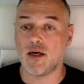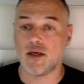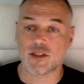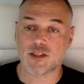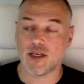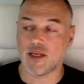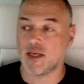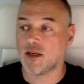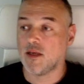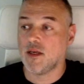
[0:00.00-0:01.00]
saying
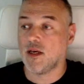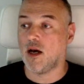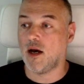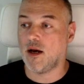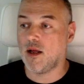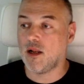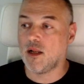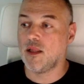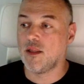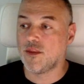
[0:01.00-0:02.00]

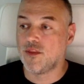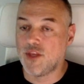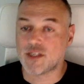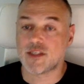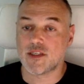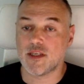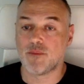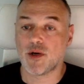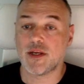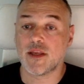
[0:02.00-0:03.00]
this,
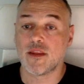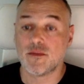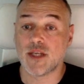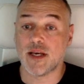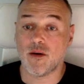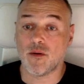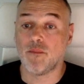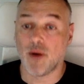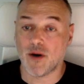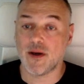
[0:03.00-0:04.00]
breaking them down
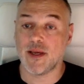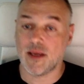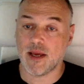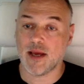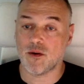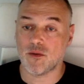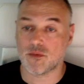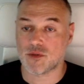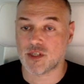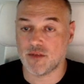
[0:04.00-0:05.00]
by how
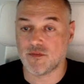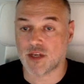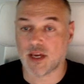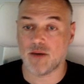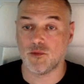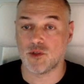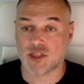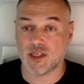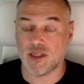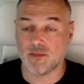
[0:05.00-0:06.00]
Save the Cat would
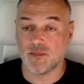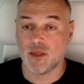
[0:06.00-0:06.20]
see them,